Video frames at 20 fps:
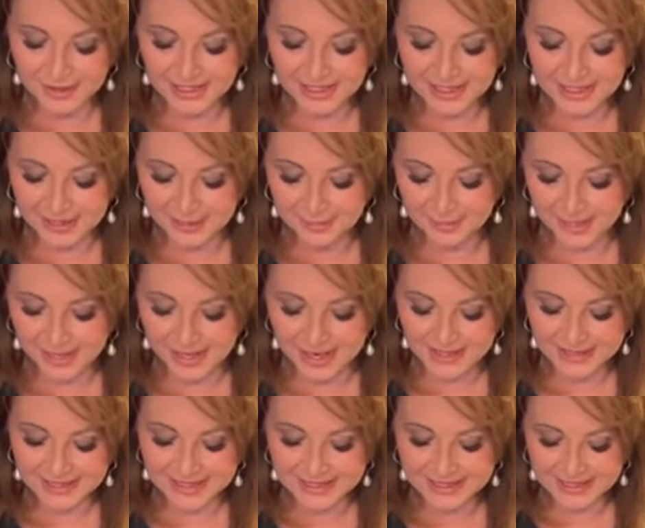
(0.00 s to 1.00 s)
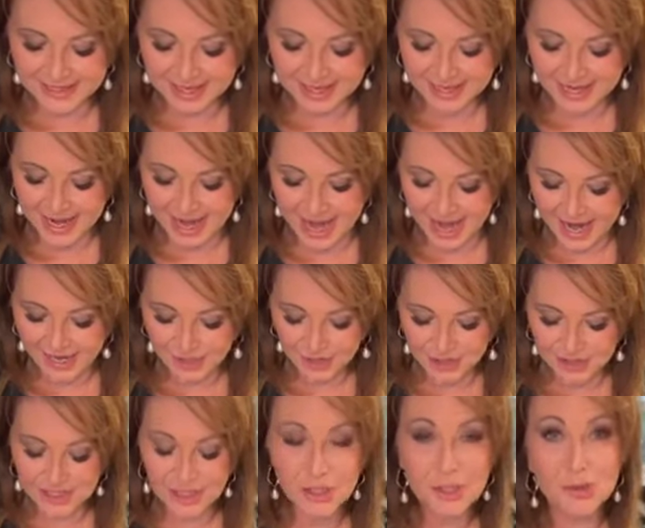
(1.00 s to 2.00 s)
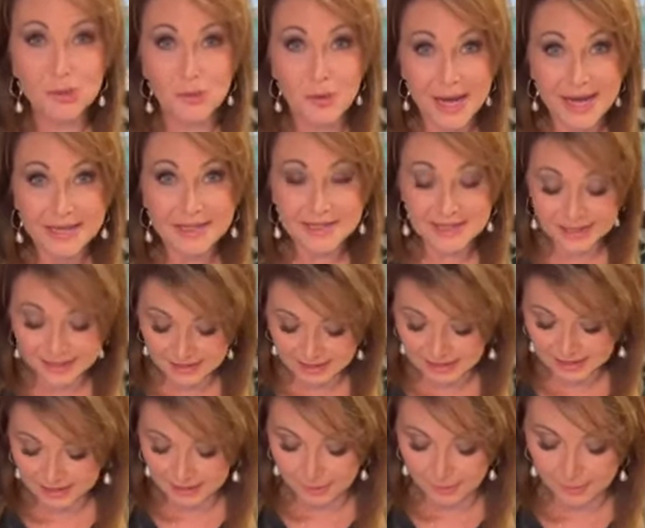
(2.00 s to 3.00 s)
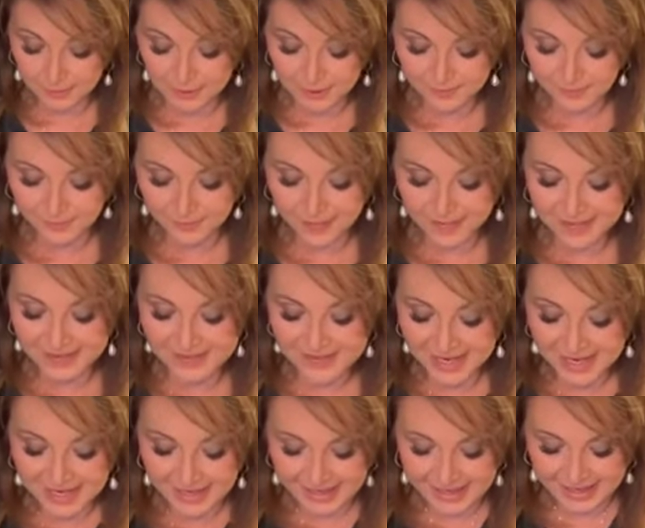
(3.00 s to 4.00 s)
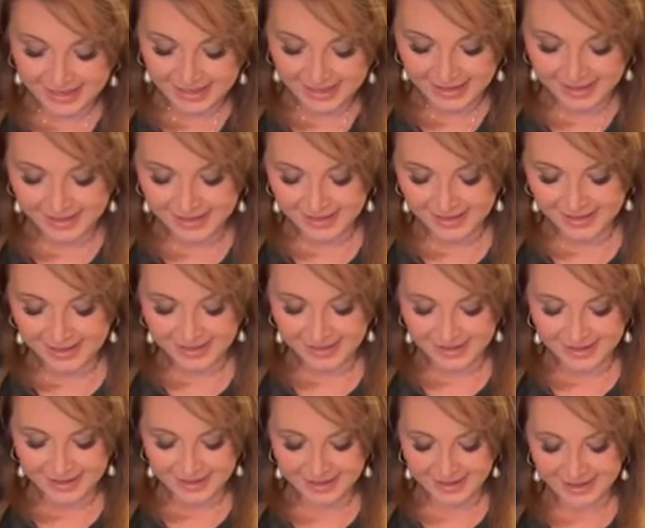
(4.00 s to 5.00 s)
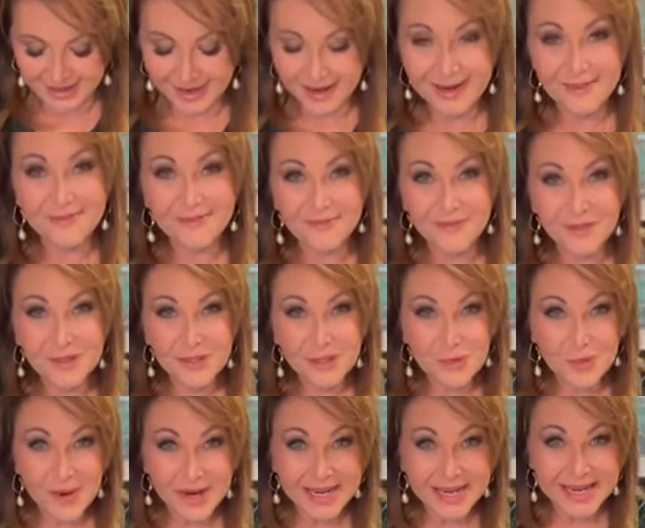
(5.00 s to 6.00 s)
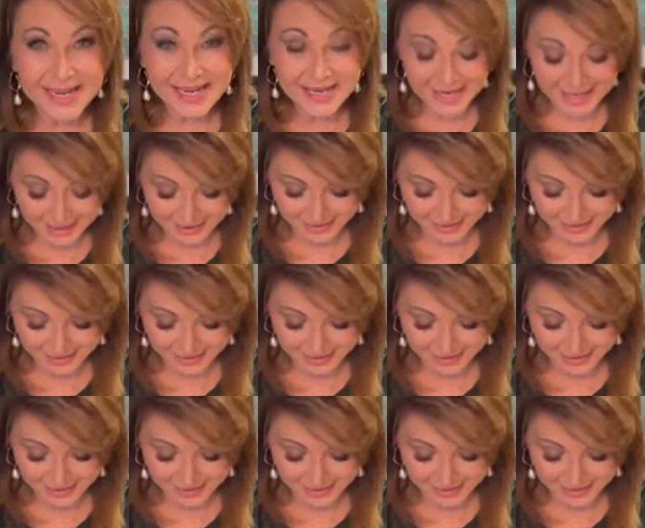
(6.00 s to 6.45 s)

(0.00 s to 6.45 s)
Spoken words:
did it because he said he actually drinks his soup daily. For 20